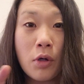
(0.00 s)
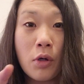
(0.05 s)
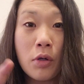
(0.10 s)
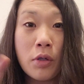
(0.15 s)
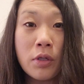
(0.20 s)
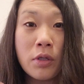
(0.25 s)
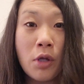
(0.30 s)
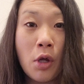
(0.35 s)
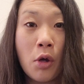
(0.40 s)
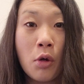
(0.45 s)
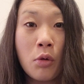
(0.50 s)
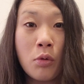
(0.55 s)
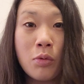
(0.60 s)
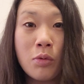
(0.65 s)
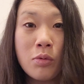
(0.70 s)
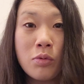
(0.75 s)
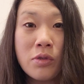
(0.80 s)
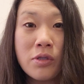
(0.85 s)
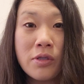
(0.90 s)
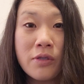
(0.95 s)

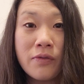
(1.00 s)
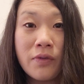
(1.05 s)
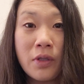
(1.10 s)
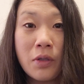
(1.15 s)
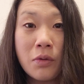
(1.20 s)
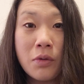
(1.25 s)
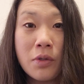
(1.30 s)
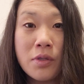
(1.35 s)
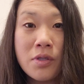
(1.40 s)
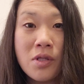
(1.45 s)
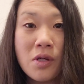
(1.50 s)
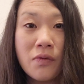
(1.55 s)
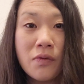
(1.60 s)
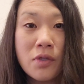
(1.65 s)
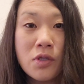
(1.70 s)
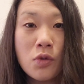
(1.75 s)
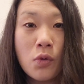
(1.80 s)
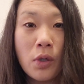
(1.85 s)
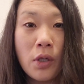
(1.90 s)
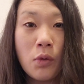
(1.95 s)
no to viewers over
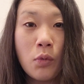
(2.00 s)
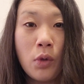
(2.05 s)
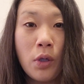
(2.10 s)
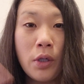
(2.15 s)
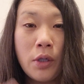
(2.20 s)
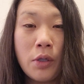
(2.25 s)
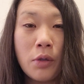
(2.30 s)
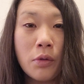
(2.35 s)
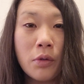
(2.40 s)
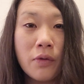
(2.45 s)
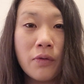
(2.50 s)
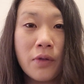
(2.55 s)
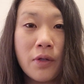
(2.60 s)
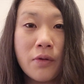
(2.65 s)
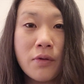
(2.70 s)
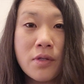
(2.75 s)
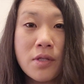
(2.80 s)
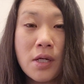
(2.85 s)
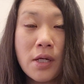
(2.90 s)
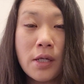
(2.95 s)
21, no to
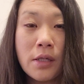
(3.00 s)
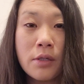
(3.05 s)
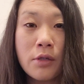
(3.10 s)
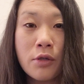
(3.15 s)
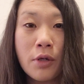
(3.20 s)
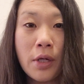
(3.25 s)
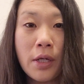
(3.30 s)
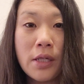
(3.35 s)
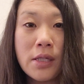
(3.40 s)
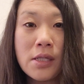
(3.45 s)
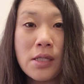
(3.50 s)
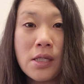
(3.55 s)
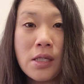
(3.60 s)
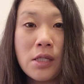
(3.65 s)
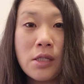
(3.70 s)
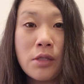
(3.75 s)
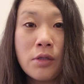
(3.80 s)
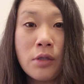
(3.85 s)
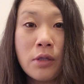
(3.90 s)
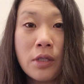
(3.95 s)
viewers under
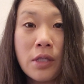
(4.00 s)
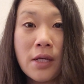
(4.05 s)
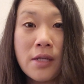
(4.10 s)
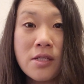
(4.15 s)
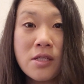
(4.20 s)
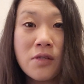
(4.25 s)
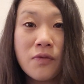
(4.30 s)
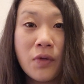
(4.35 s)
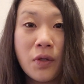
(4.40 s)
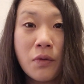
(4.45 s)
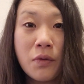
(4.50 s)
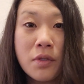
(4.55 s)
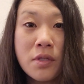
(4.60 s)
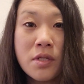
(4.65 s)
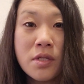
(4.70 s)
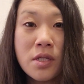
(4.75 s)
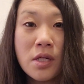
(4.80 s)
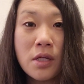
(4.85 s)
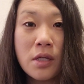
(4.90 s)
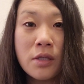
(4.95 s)
18, yes to
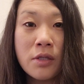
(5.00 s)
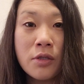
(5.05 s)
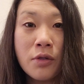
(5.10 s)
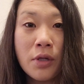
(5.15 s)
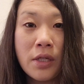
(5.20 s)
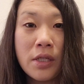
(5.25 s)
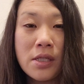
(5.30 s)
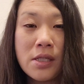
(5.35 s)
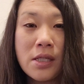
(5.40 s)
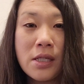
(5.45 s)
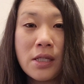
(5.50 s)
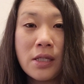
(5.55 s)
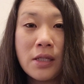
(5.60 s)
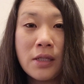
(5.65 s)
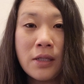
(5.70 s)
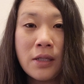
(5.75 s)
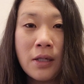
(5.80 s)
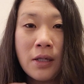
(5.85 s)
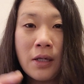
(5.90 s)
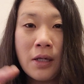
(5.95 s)
viewers under
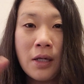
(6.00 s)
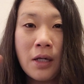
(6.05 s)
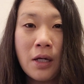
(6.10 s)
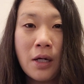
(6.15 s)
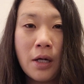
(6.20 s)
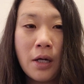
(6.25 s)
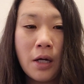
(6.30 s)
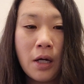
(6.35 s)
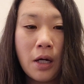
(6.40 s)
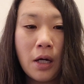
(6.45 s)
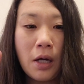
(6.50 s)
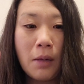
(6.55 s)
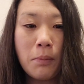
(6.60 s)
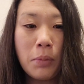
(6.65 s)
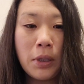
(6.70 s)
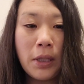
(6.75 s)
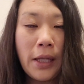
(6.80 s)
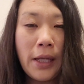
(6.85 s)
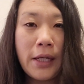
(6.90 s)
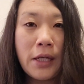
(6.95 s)
18.
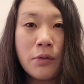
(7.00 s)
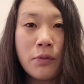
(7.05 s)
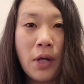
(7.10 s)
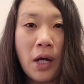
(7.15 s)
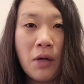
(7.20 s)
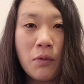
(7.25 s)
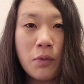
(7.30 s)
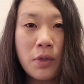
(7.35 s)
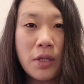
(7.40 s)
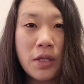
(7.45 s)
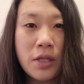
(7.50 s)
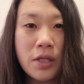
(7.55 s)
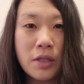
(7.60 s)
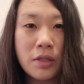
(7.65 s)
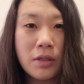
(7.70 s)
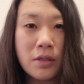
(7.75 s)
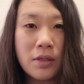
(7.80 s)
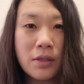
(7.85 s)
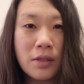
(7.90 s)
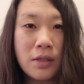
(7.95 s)
Playing around with
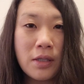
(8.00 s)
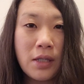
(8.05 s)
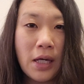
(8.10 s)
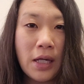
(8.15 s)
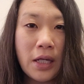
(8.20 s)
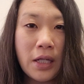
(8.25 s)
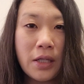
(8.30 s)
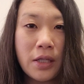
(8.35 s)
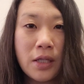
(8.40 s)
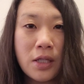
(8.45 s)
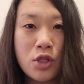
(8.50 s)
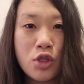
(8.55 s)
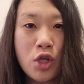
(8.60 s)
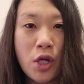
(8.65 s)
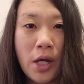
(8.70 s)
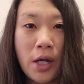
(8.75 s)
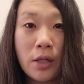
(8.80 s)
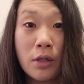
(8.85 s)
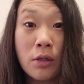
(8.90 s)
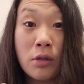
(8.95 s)
getting the
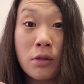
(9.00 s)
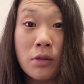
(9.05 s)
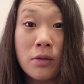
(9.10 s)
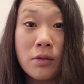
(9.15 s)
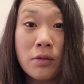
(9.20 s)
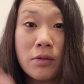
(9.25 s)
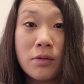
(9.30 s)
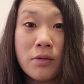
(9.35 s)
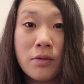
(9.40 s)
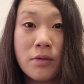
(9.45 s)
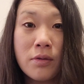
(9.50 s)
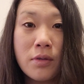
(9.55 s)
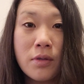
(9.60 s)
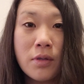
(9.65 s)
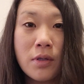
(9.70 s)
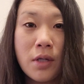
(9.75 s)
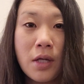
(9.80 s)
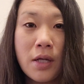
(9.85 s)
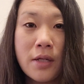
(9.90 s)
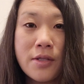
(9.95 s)
channel
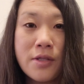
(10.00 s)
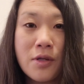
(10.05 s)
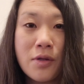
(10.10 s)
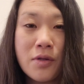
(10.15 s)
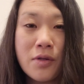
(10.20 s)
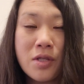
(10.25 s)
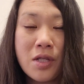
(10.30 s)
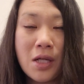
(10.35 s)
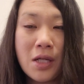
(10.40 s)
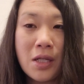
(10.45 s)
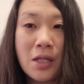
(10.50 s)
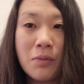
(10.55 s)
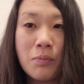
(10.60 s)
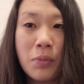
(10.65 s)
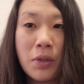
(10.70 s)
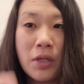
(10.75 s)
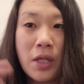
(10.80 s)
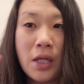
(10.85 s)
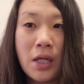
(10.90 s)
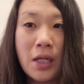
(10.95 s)
associated,
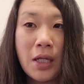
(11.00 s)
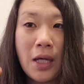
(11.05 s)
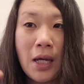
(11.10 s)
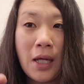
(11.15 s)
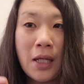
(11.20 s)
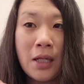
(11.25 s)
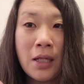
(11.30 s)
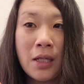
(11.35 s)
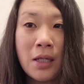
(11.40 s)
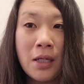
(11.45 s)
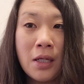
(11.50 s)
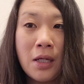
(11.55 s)
but then again,